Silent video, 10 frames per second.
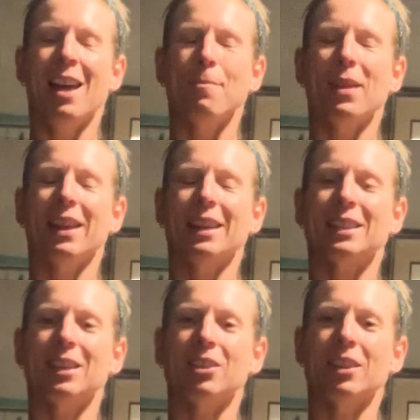Big
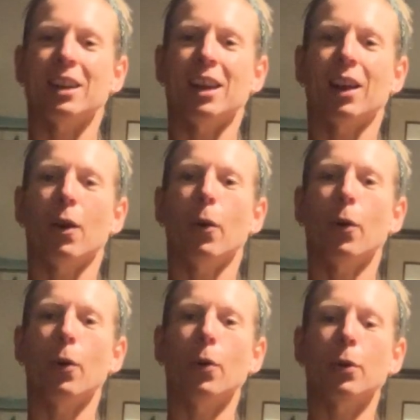extension here.
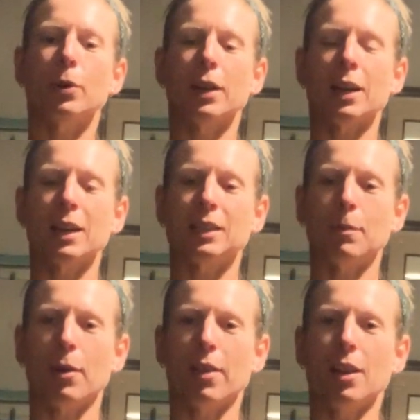Take a nice deep
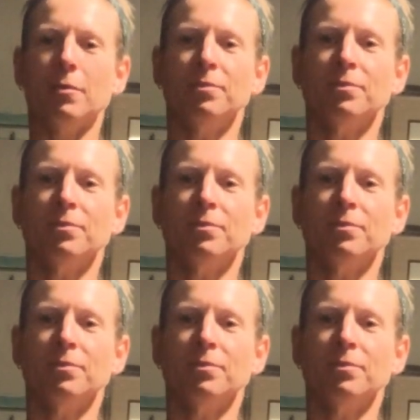breath in